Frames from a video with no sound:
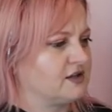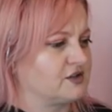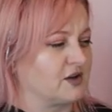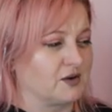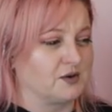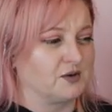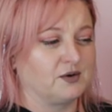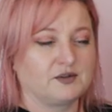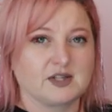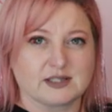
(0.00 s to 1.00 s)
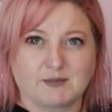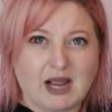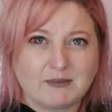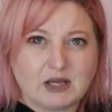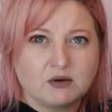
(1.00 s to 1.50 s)
So this
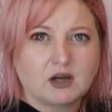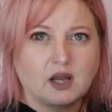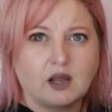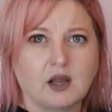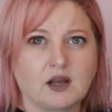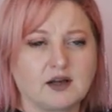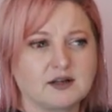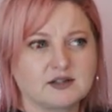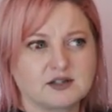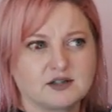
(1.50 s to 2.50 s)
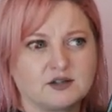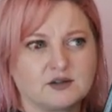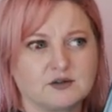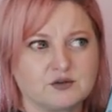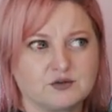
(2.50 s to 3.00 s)
might be okay
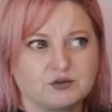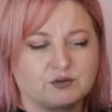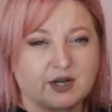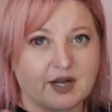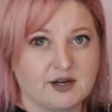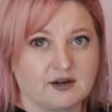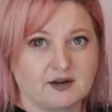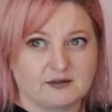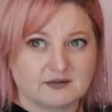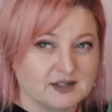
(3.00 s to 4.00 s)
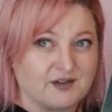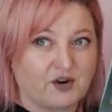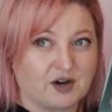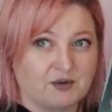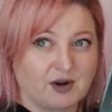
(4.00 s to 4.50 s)
to read, since I've
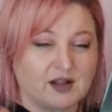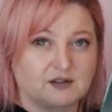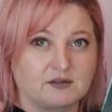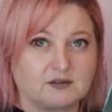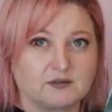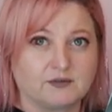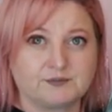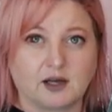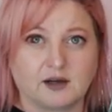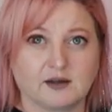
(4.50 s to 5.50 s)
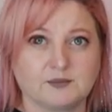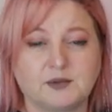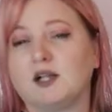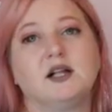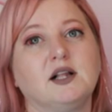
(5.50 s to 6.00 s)
already read the
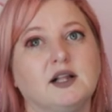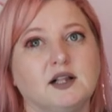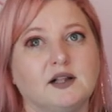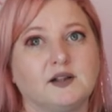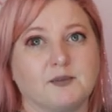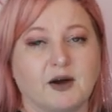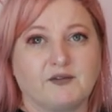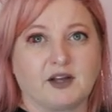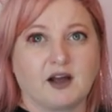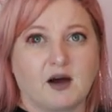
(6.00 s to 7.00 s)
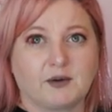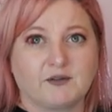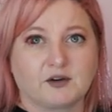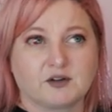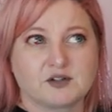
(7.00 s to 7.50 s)
Buffy
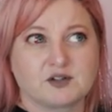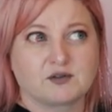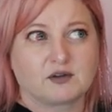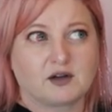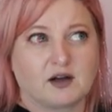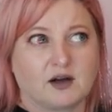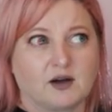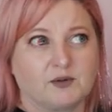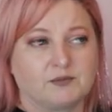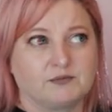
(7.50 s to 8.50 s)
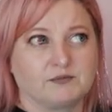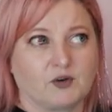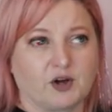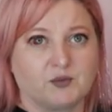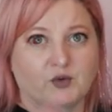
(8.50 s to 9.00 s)
Omniverse.
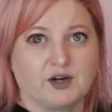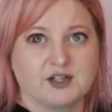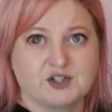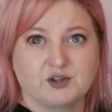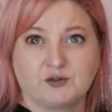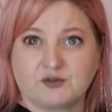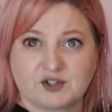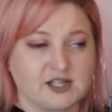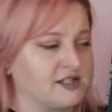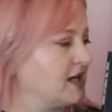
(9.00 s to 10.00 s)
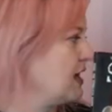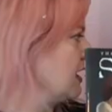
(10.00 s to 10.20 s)
volume 1 and 2 for season